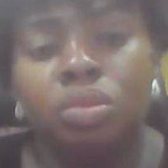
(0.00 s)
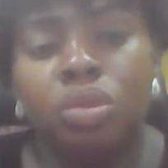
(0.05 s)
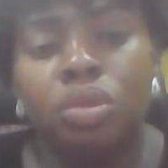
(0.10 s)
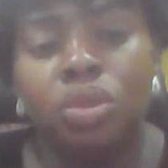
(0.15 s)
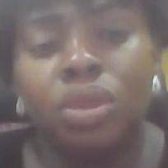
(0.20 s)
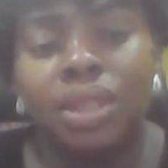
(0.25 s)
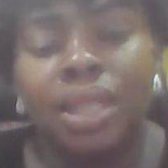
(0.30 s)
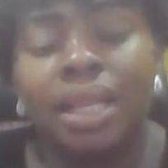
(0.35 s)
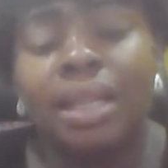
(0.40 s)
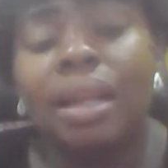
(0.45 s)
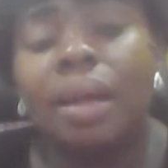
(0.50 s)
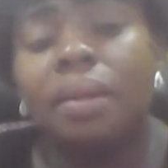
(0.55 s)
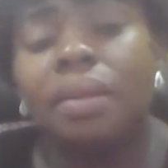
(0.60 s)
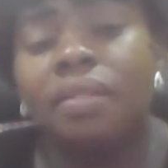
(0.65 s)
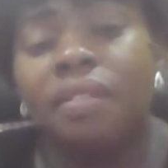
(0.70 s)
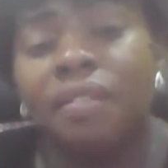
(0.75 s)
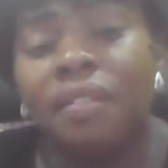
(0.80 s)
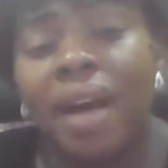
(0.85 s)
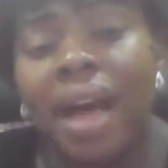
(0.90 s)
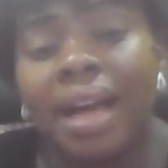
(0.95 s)
state out
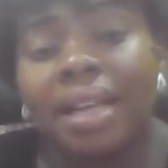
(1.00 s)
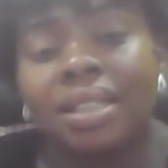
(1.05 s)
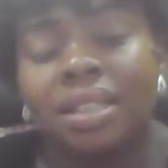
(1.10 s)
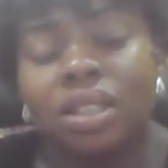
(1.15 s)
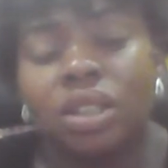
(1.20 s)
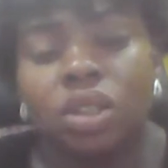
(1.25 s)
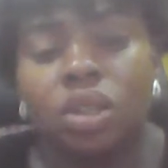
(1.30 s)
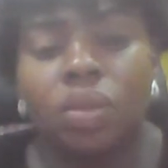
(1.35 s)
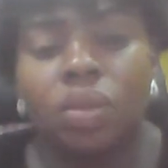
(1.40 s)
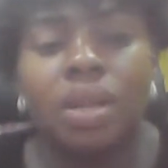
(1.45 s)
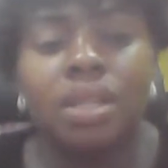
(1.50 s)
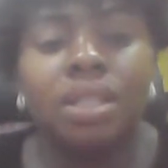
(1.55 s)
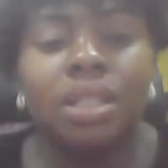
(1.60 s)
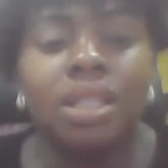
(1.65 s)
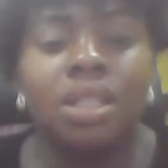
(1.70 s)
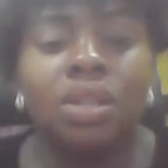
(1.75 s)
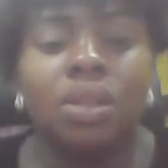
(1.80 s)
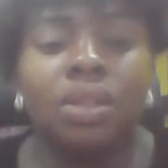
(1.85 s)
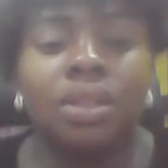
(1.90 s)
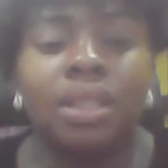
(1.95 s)
the facts
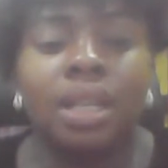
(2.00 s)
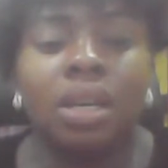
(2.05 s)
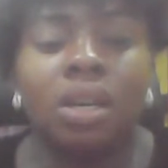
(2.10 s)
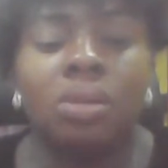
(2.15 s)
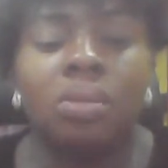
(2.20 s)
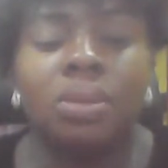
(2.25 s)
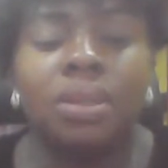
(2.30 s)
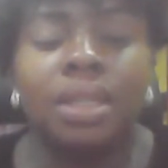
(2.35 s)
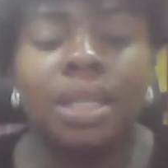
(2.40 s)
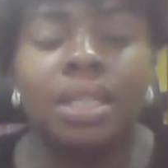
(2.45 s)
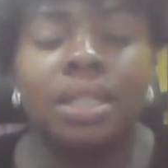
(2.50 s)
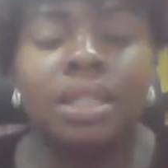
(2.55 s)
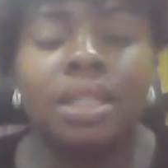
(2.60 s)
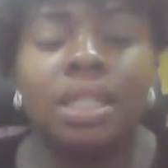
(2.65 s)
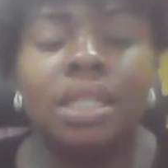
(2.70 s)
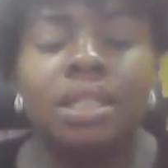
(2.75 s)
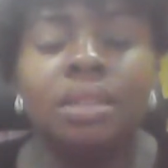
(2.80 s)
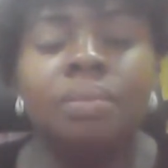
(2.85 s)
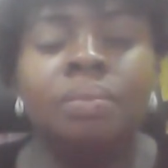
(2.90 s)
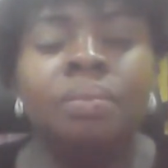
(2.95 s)
surrounding your
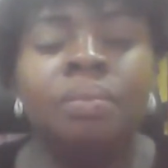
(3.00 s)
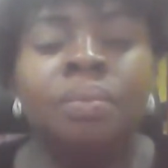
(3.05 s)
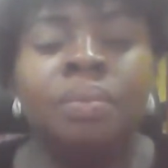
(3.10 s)
circumstances.